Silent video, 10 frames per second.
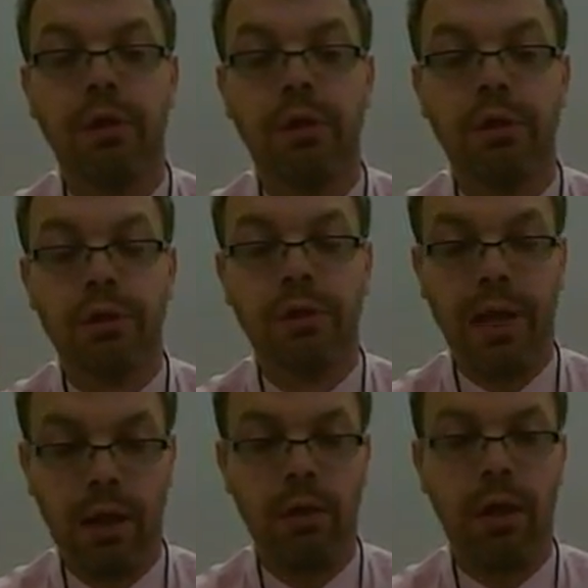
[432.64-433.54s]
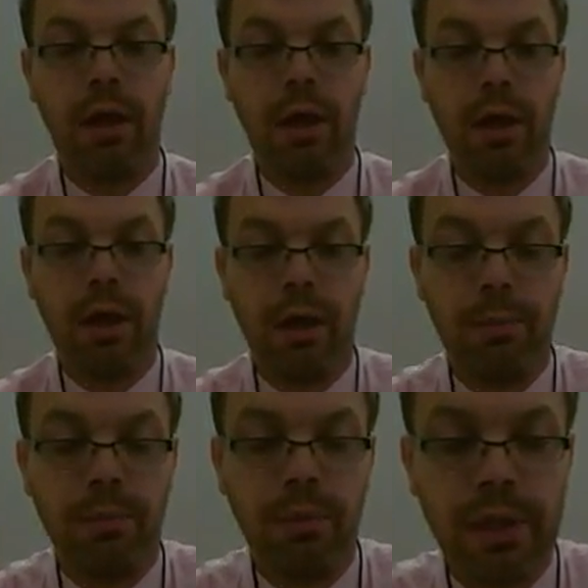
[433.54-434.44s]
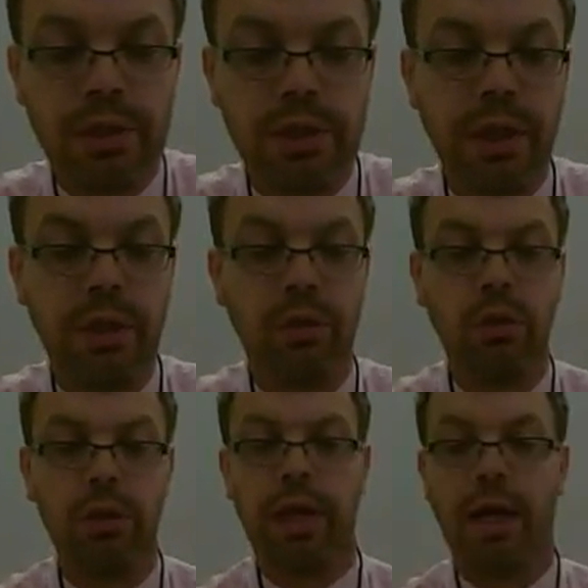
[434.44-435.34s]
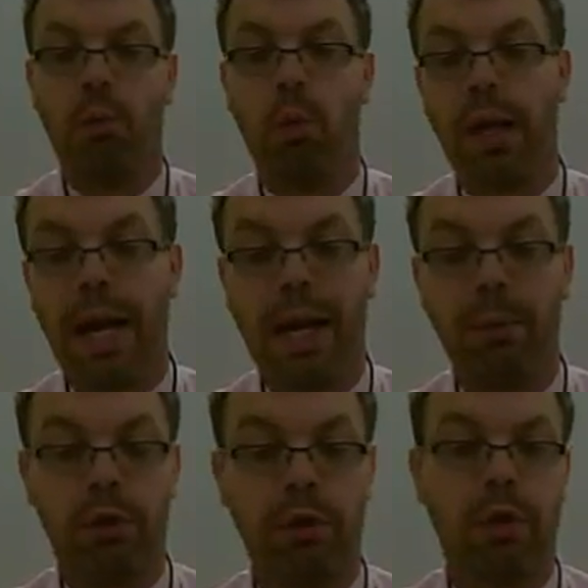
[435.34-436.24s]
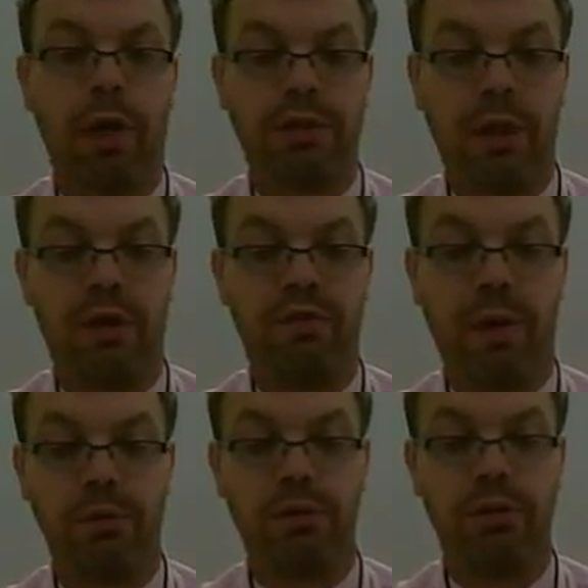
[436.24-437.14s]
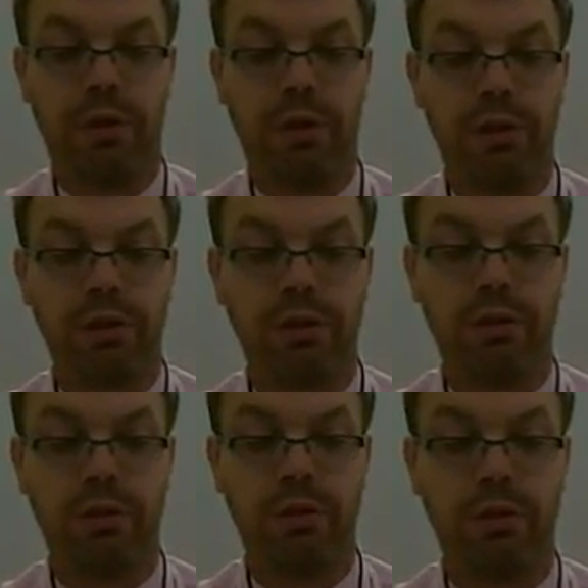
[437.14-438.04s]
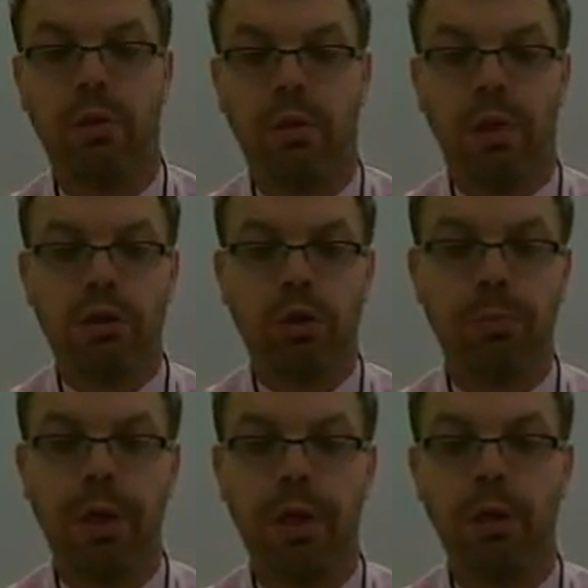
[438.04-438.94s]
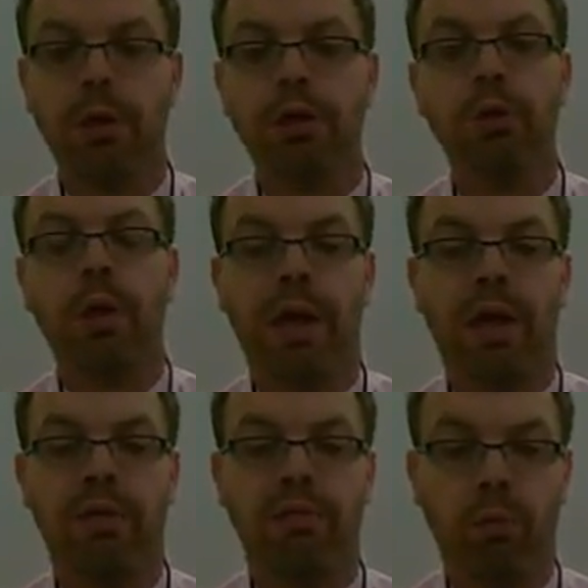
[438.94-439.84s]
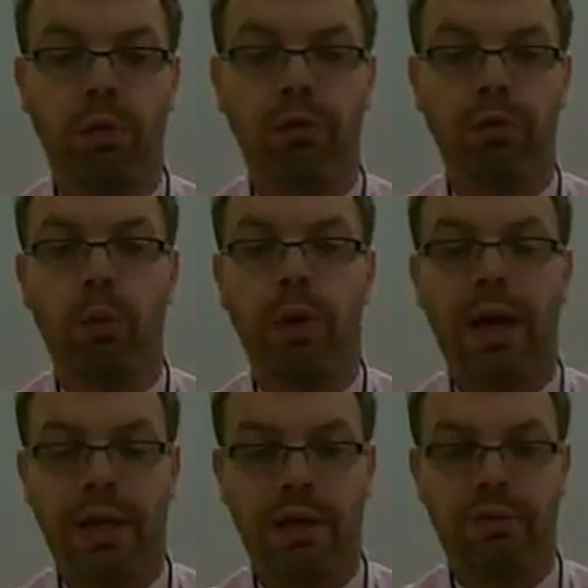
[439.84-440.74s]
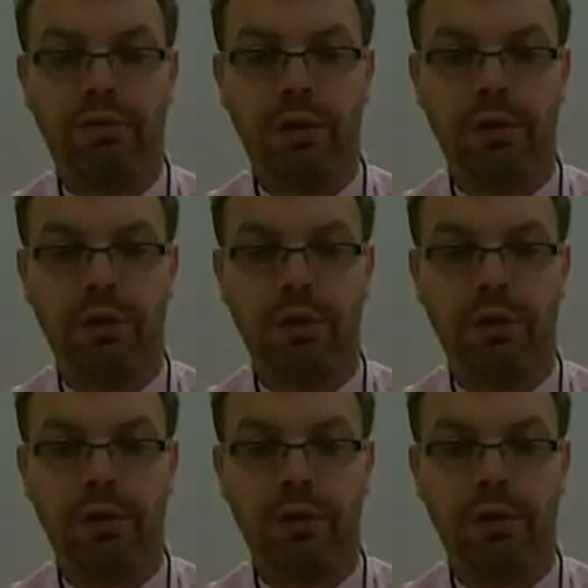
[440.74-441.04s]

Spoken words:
So now, let's take a look at what I would cross out if I was doing this. So compare what you have with what I have here.